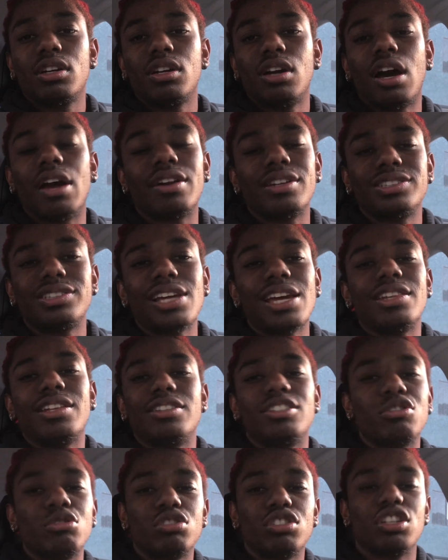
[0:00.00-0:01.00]
understand
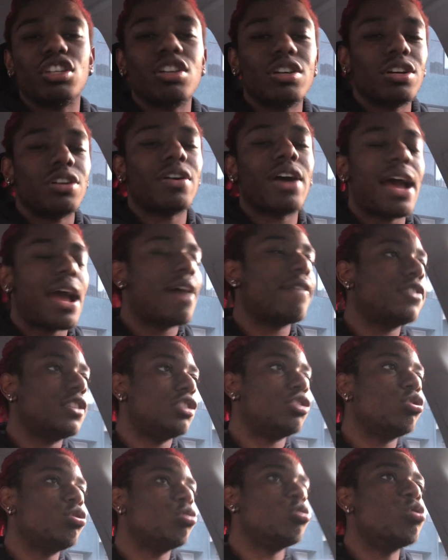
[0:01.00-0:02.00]
that you still have to
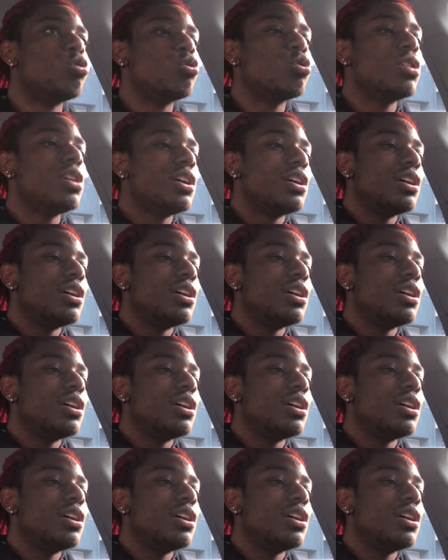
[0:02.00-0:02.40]
do